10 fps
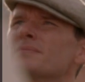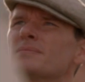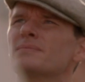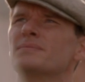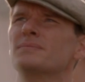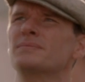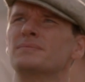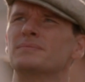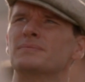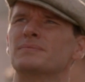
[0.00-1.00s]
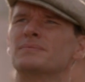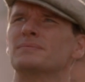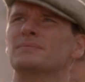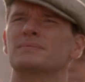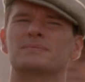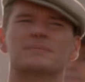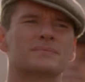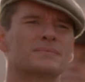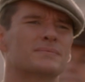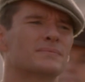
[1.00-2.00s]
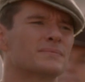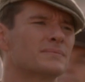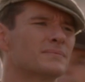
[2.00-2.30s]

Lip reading: (silent)